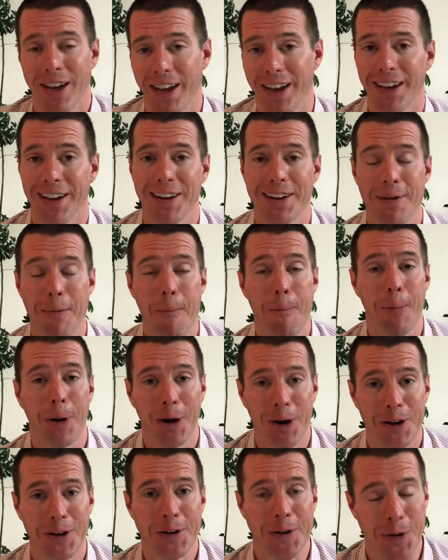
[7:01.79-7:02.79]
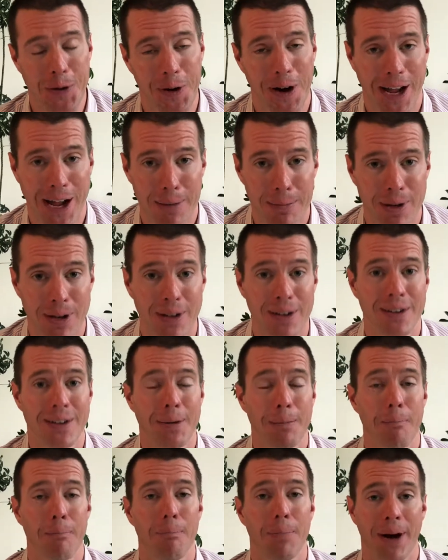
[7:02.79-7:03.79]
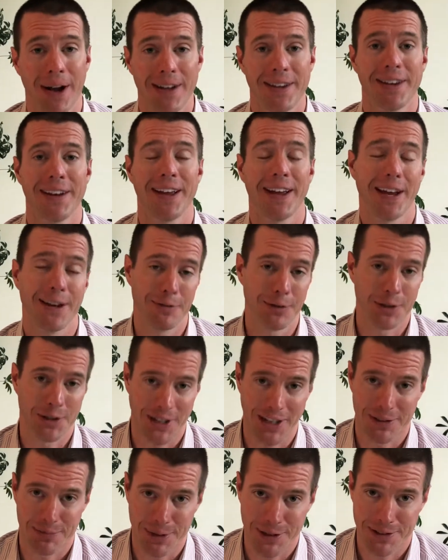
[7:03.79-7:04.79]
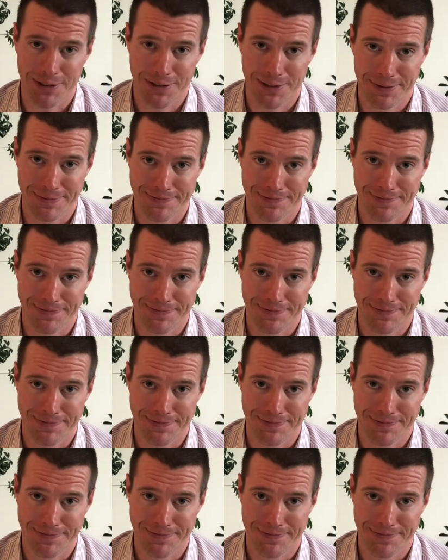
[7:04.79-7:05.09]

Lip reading: can market your app: buying advertisements.